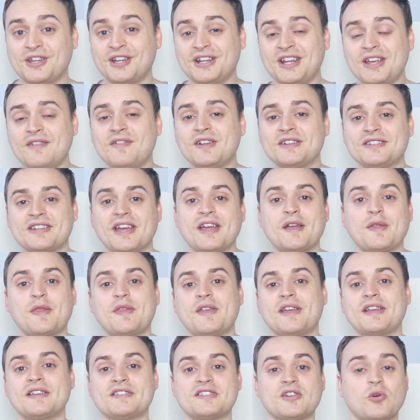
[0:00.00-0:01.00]
can even take
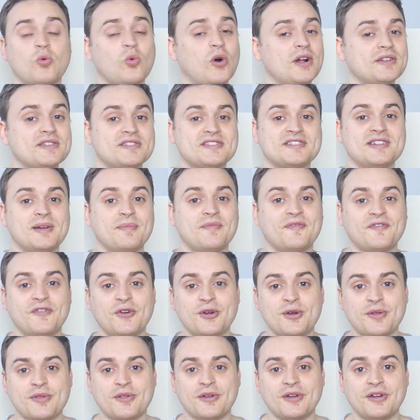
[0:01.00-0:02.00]
things one step
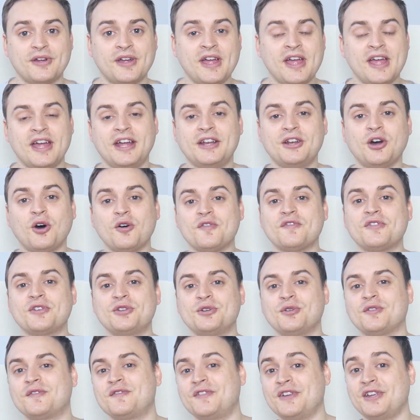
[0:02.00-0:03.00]
further and offer
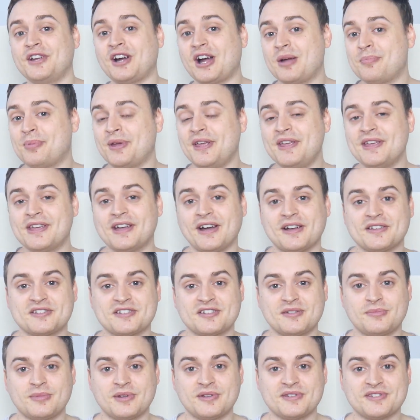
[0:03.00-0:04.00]
your VIP
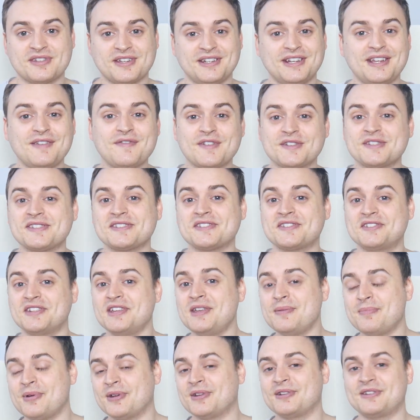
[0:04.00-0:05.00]
customers an even
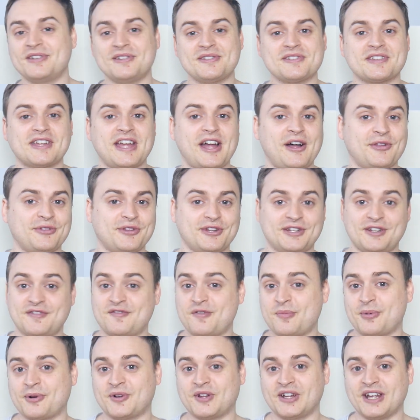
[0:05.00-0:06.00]
steeper discount than
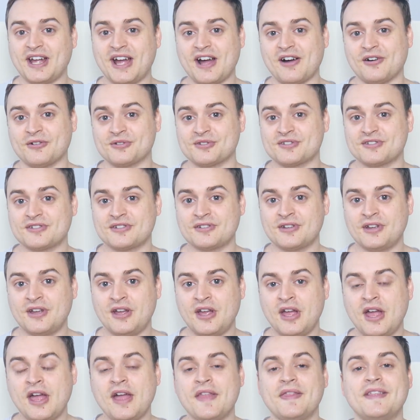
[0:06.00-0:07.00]
everybody else.
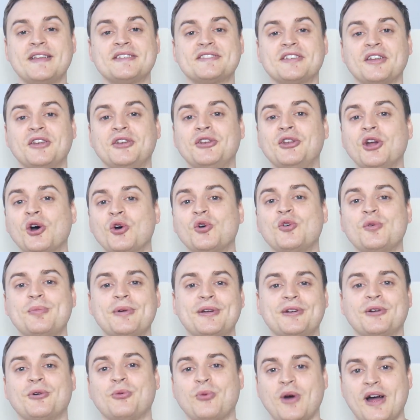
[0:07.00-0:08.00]
There's no
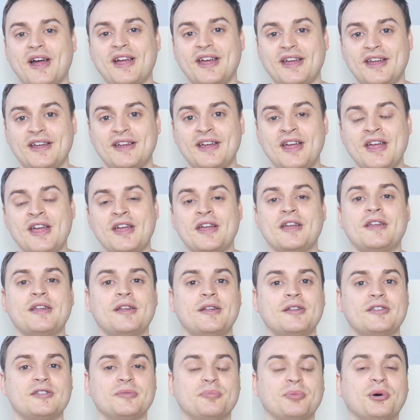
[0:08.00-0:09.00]
better way
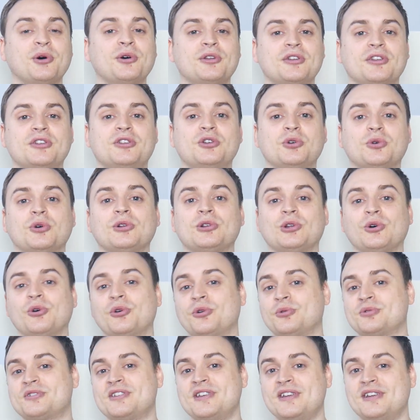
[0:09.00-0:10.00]
to put your
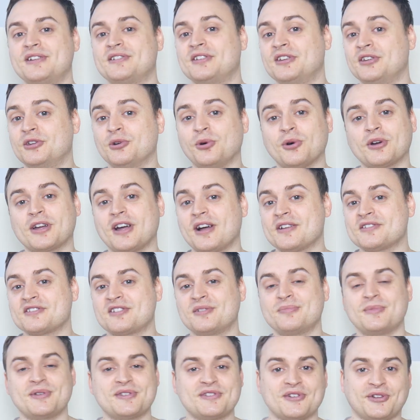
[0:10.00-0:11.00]
loyalty to your
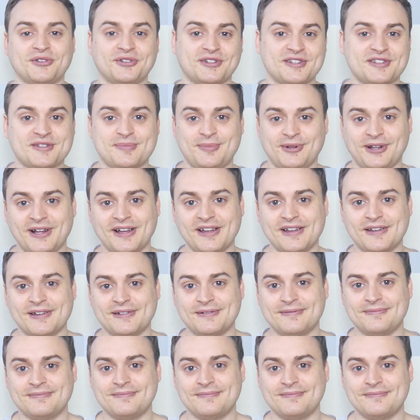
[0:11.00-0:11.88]
customers on display.